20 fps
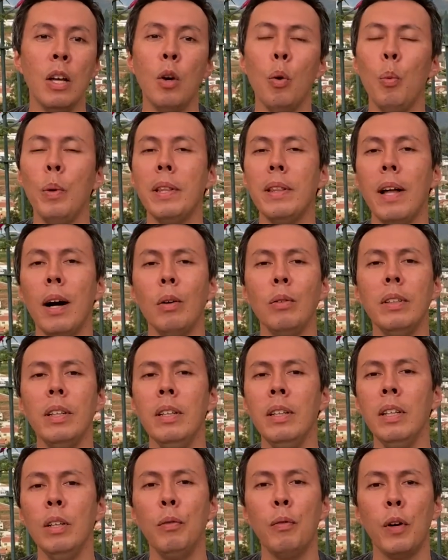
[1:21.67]
without the
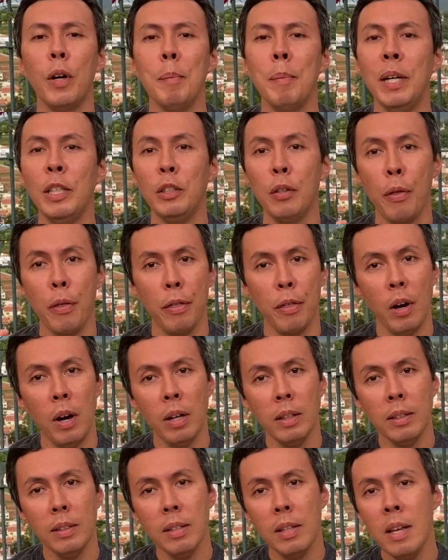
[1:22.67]
need for much
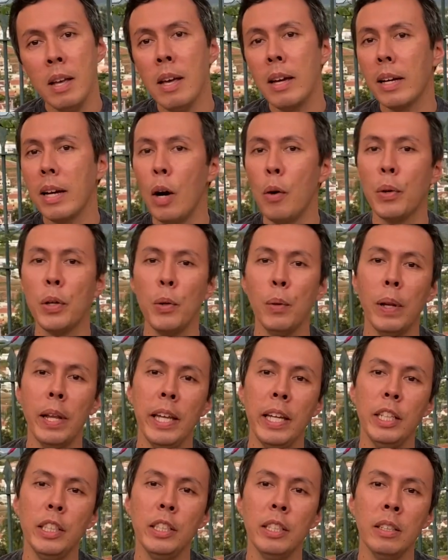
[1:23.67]
thought,
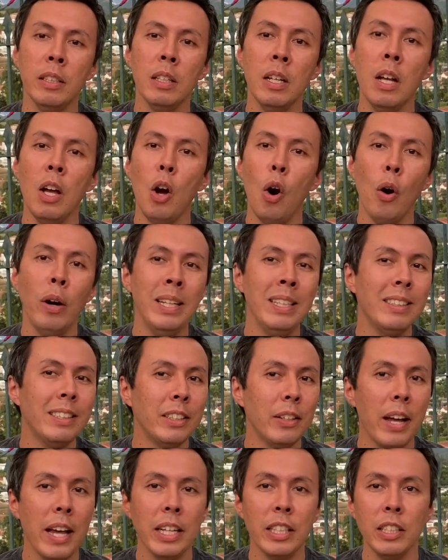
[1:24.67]
calculation, or
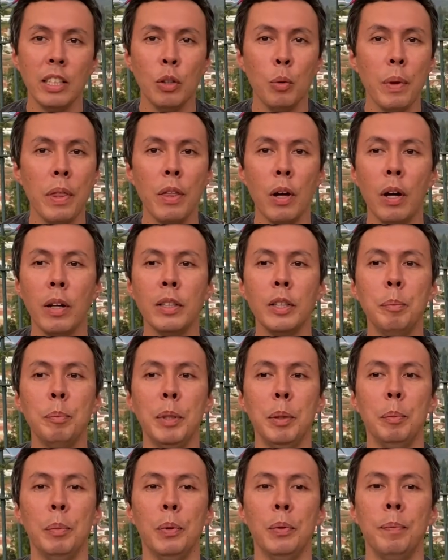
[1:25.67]
interaction with other
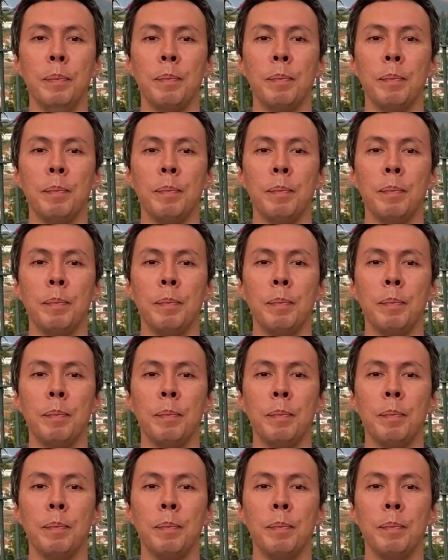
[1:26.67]
people.